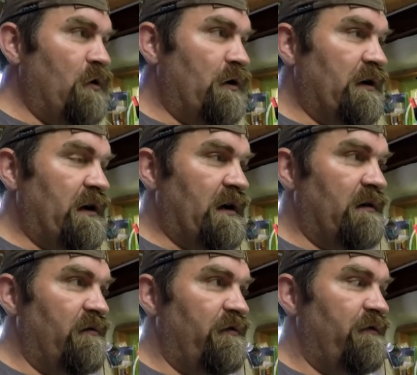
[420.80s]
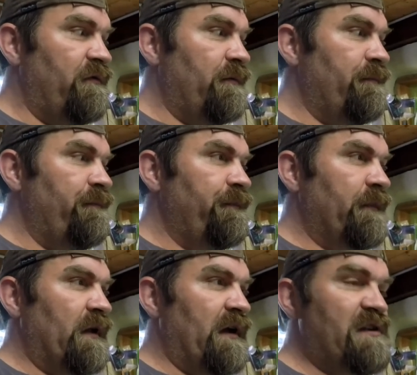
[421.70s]
can have
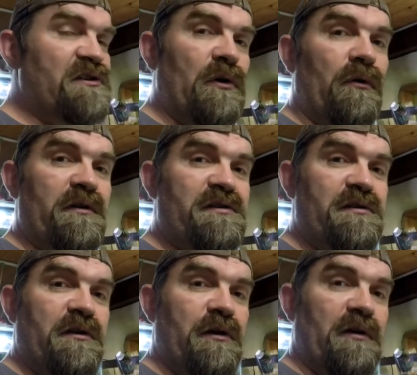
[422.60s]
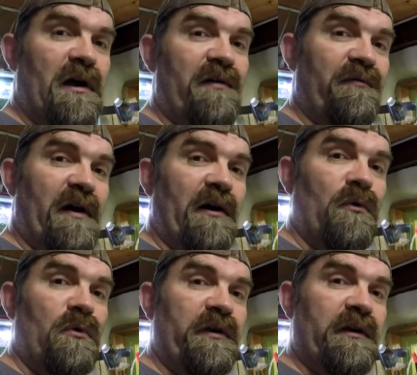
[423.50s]
salts, you can have
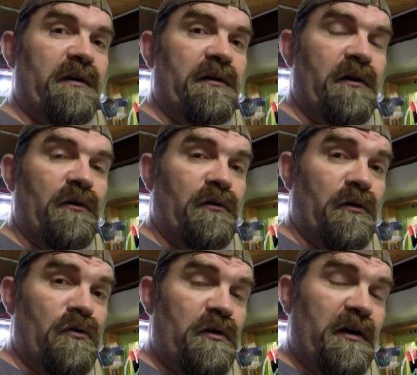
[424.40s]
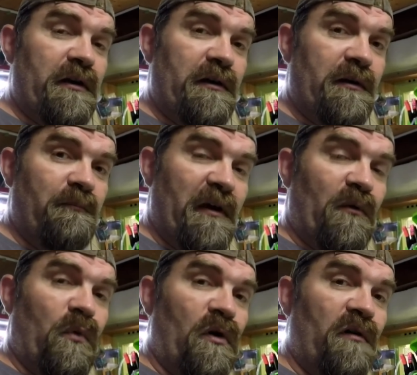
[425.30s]
RO here, you can make
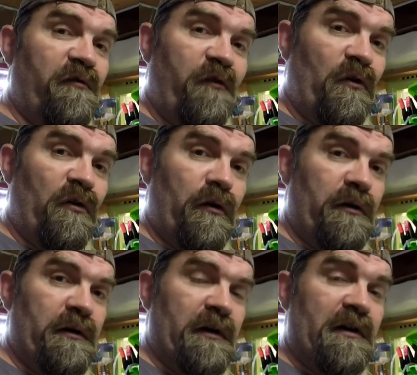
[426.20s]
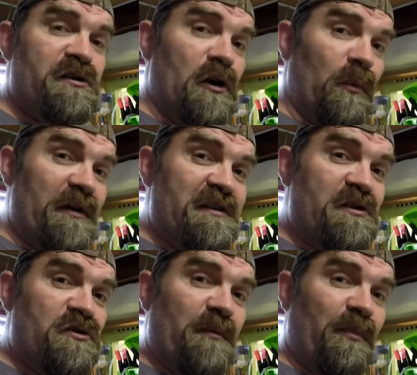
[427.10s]
water for Sulawesi
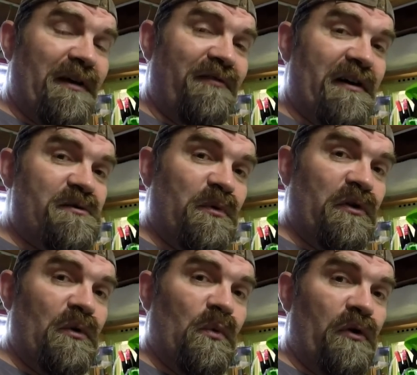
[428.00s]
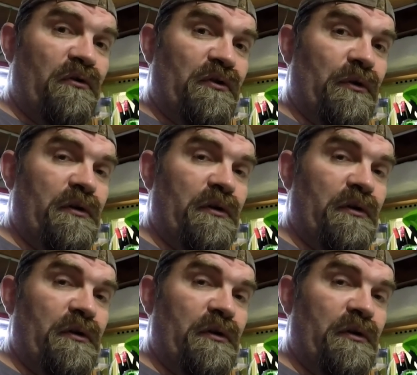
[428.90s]
shrimp if that's what you want to.